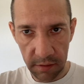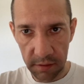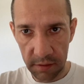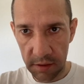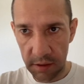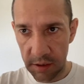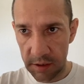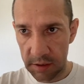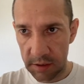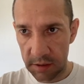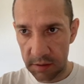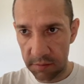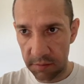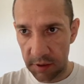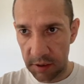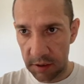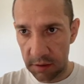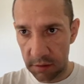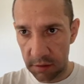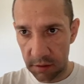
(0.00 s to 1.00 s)
test
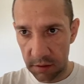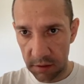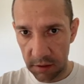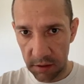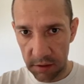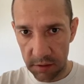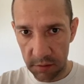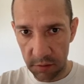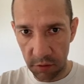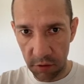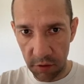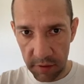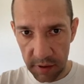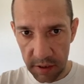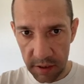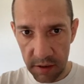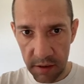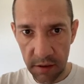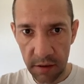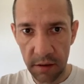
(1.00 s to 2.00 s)
suite is
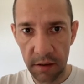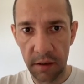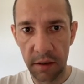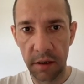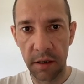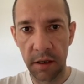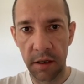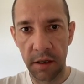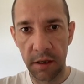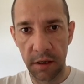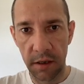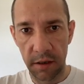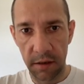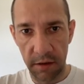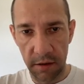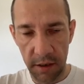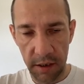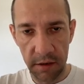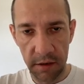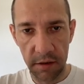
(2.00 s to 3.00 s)
growing,
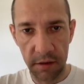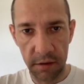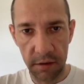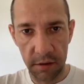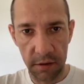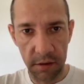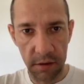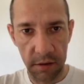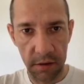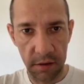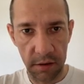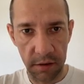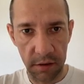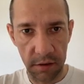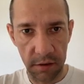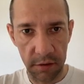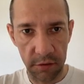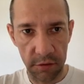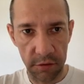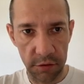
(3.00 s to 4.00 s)
then
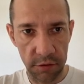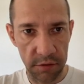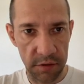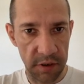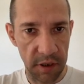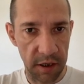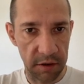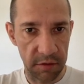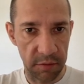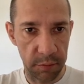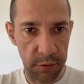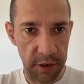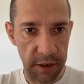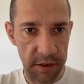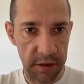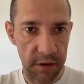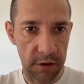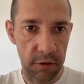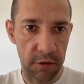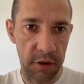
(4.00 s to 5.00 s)
you should start
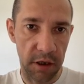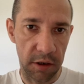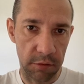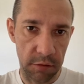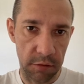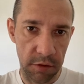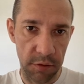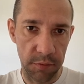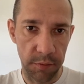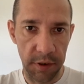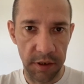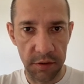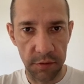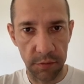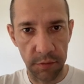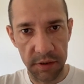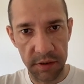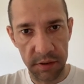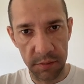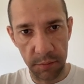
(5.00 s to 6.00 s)
replacing all hard-coded weights
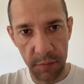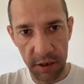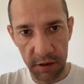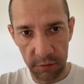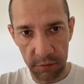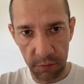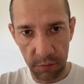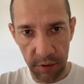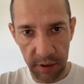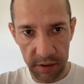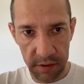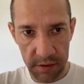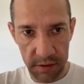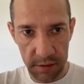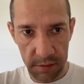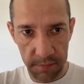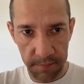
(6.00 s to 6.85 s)
with smart weights,